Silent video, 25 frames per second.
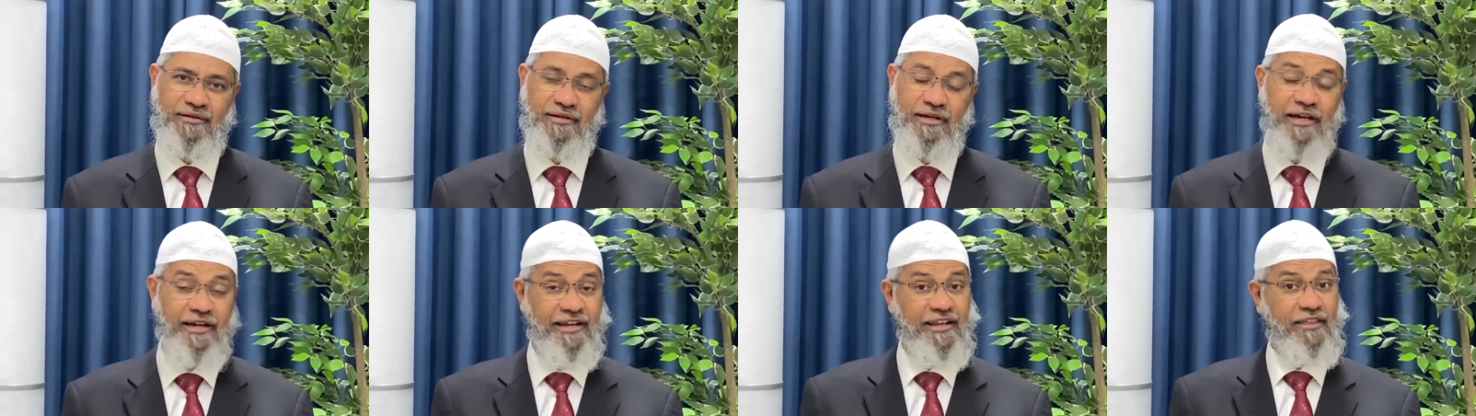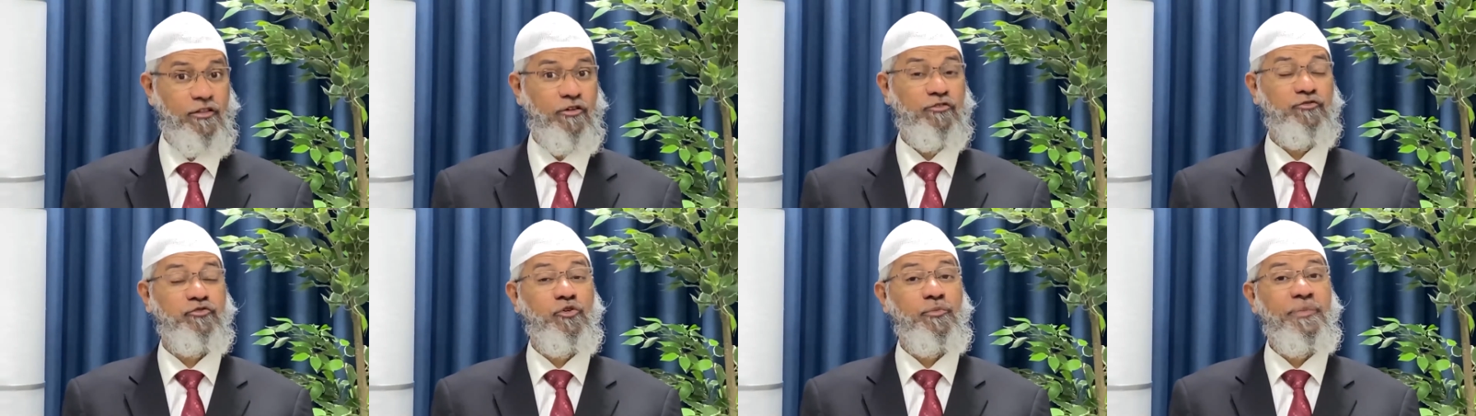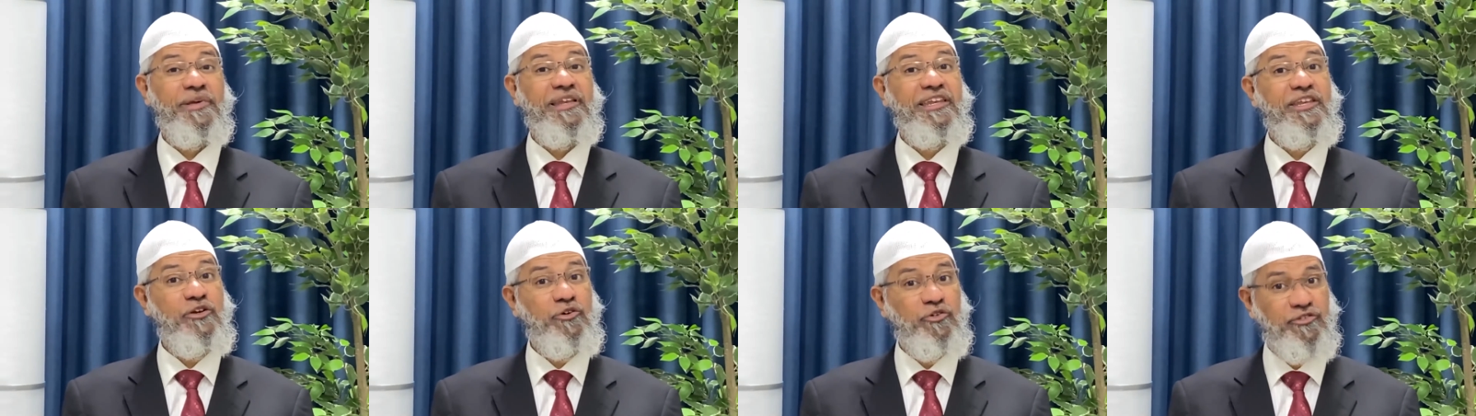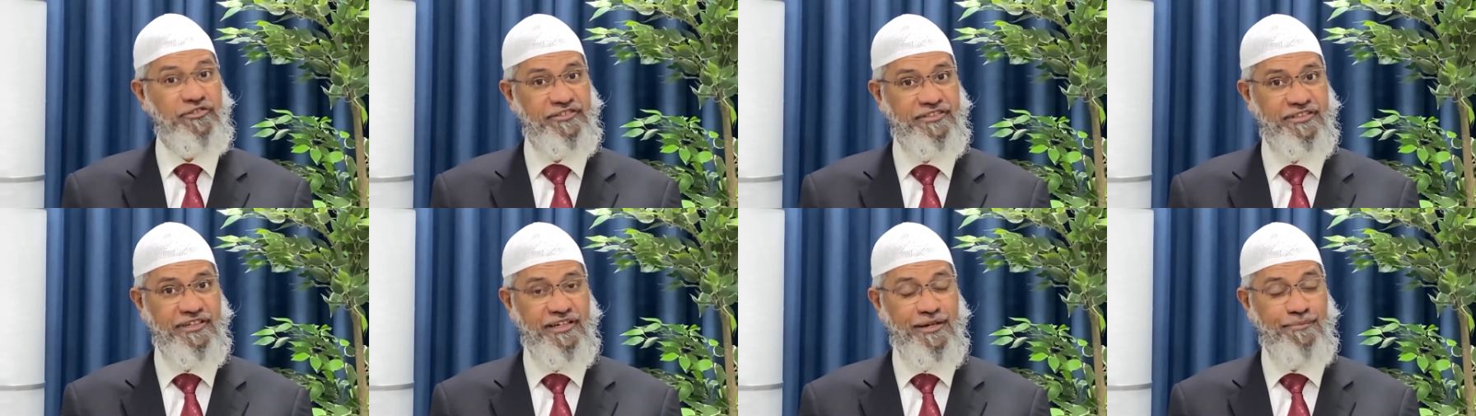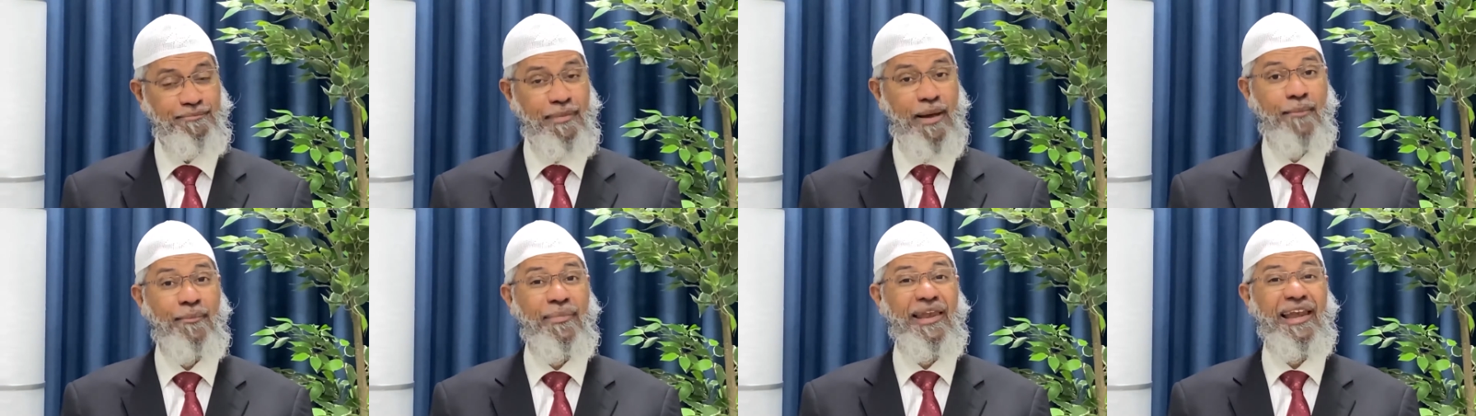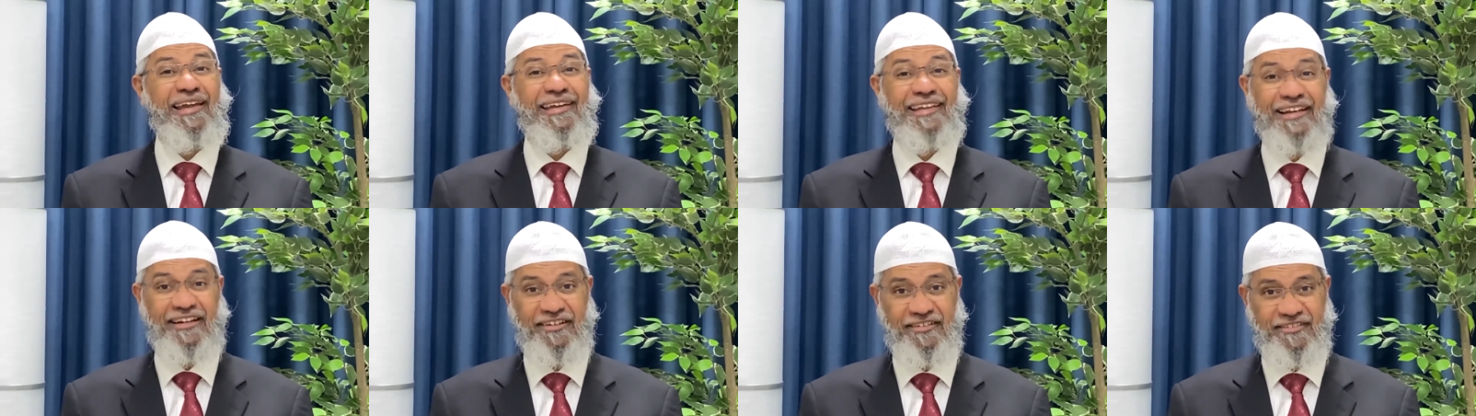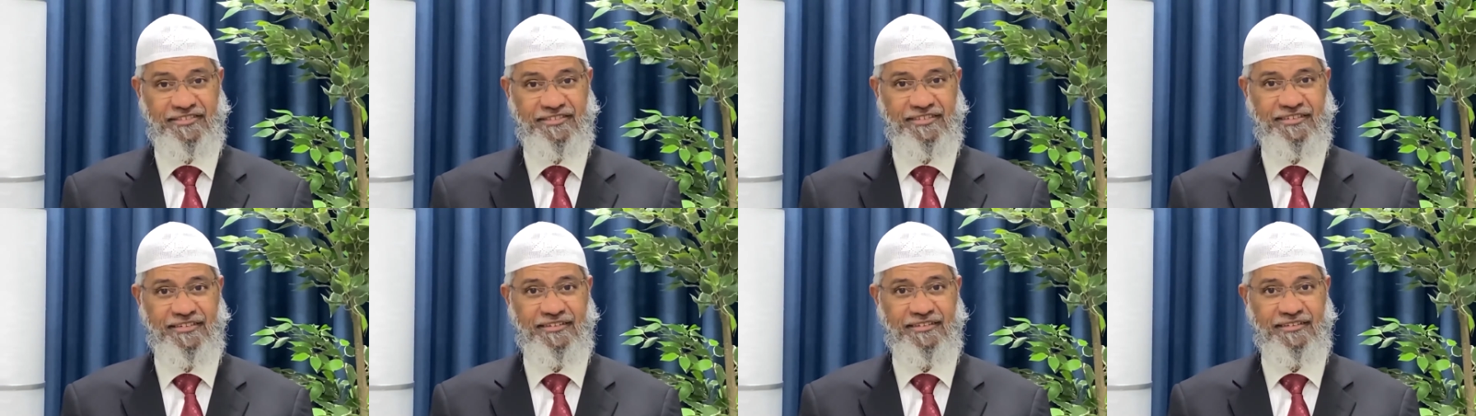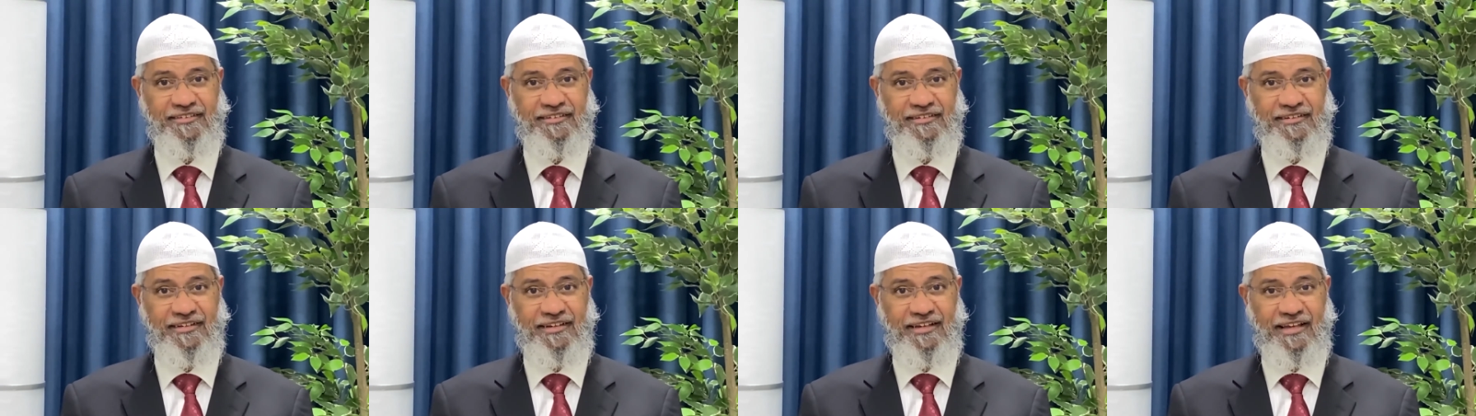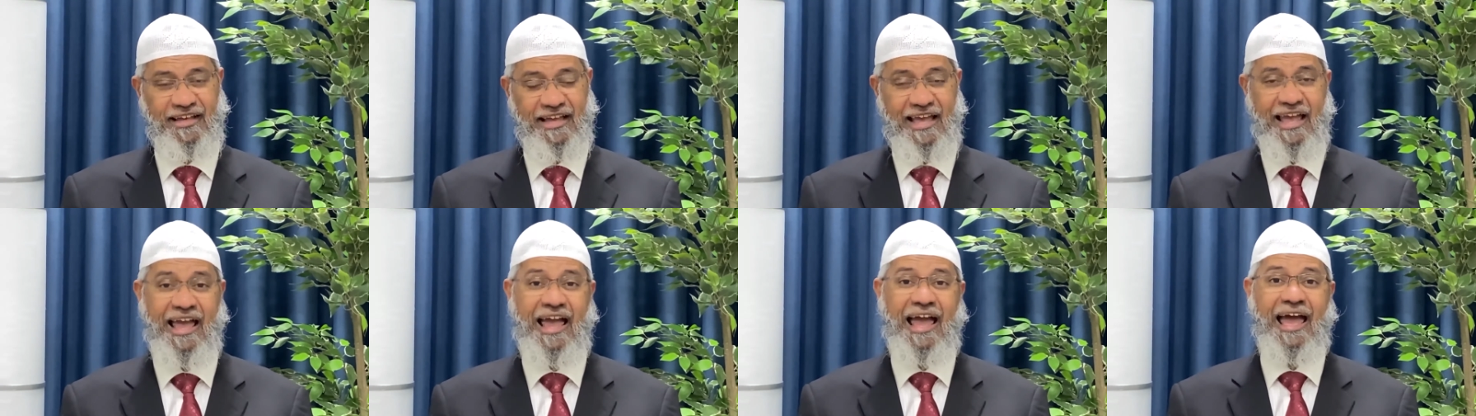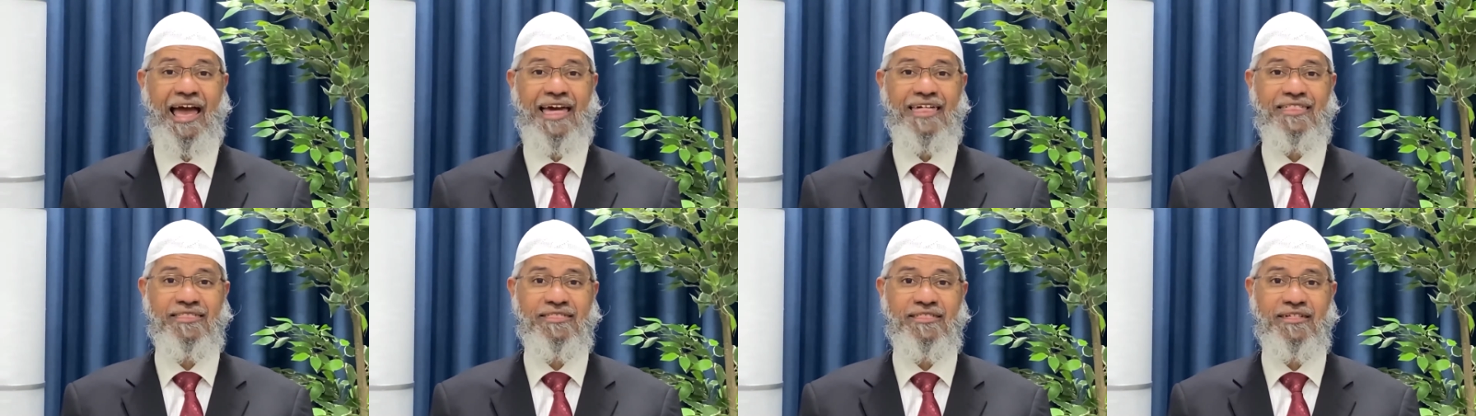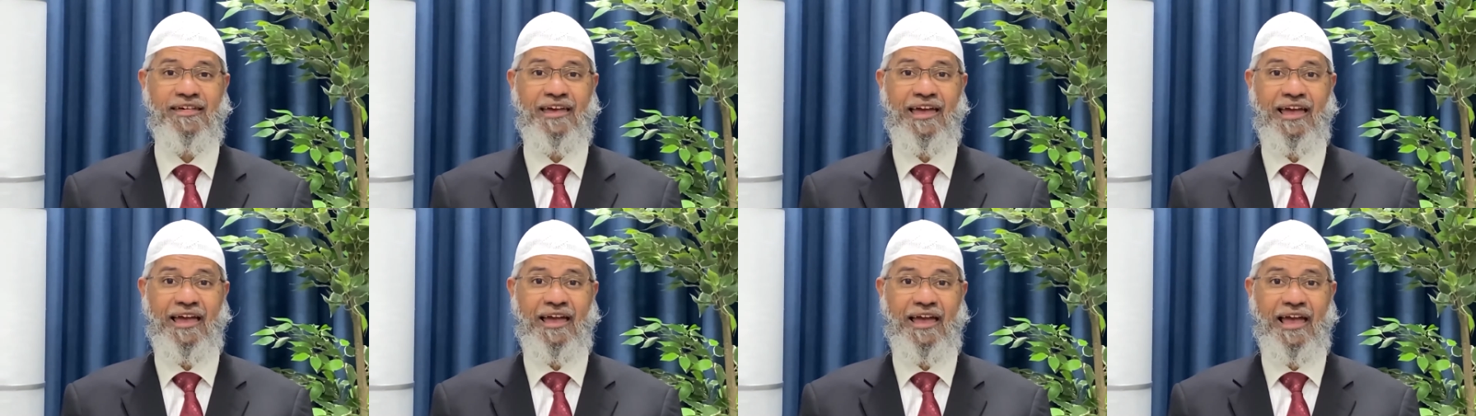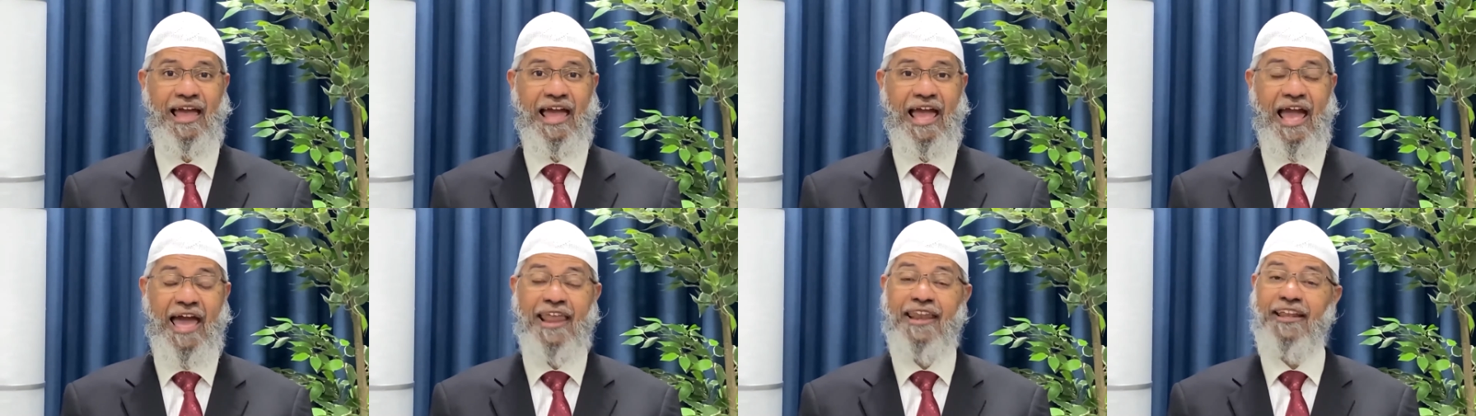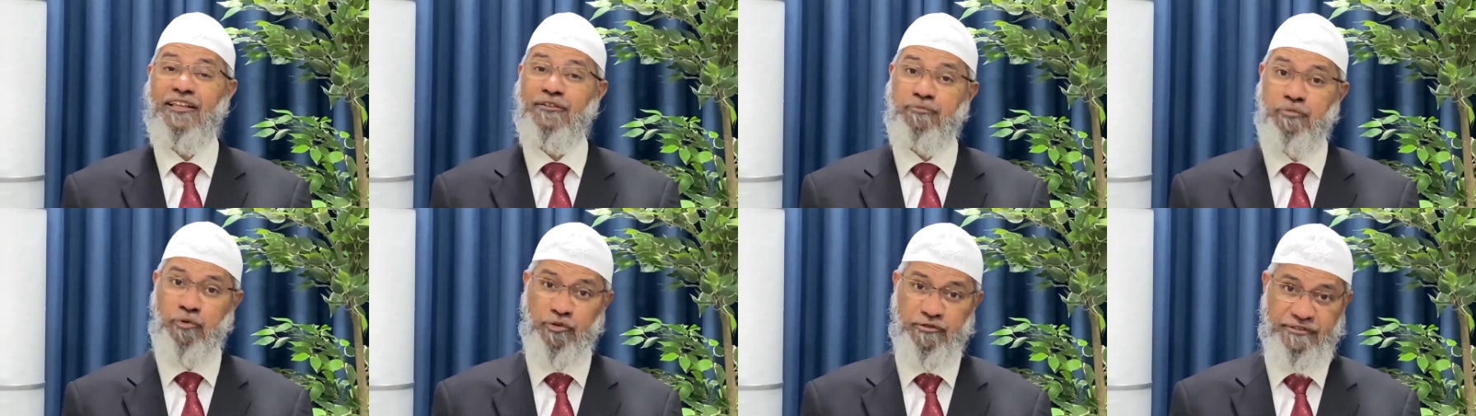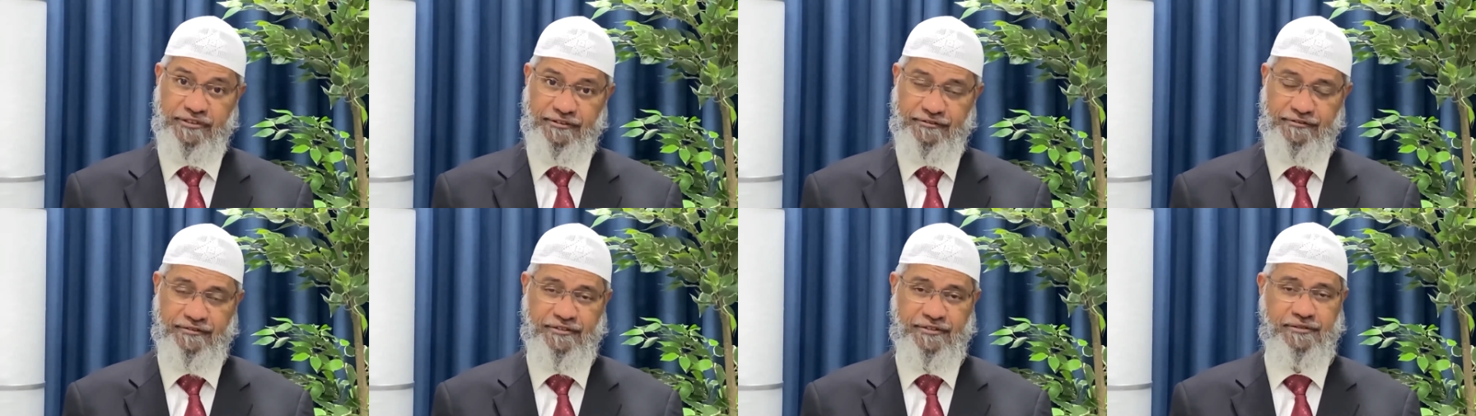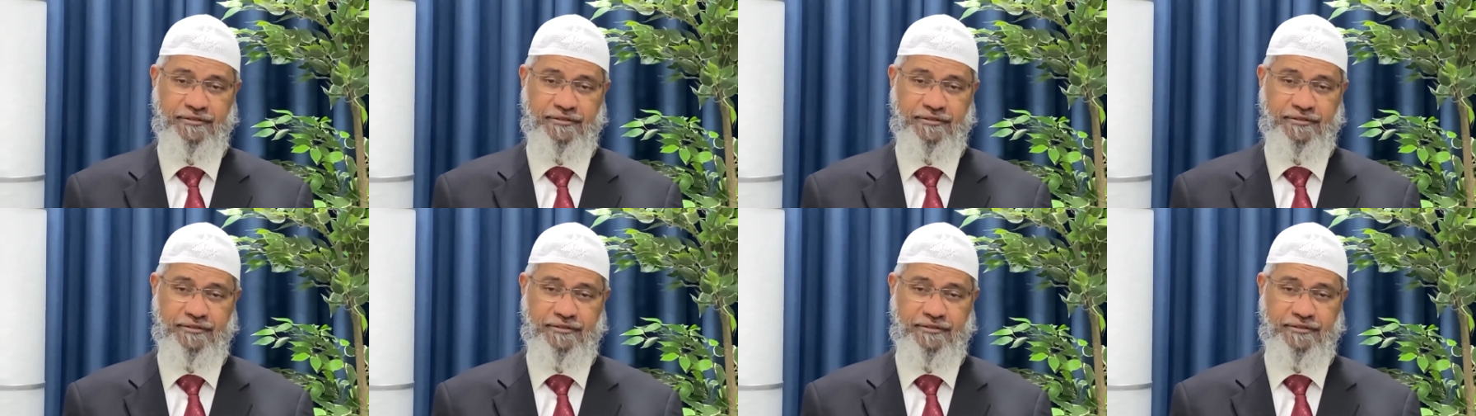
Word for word: It has also been used by militants as an explosive.